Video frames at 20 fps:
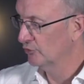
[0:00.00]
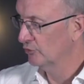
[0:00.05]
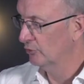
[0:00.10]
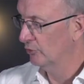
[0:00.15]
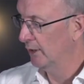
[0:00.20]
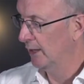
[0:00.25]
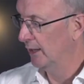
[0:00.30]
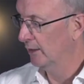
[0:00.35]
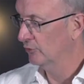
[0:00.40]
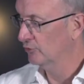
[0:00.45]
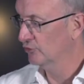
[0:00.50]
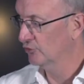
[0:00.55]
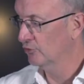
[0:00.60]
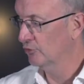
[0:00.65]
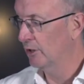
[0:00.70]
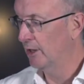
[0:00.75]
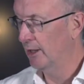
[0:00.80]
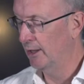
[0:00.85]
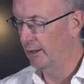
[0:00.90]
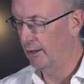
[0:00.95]
throughout
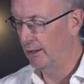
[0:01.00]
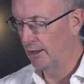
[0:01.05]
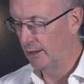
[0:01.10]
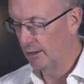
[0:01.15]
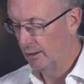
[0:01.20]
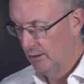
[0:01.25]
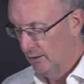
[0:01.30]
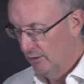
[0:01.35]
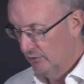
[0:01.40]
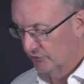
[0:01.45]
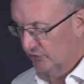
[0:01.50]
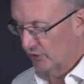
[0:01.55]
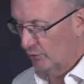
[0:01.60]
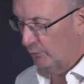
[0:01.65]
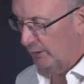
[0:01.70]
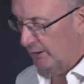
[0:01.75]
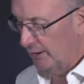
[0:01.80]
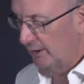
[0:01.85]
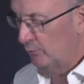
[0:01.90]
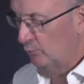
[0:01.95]
Australia. So we
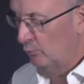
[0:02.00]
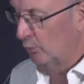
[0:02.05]
didn't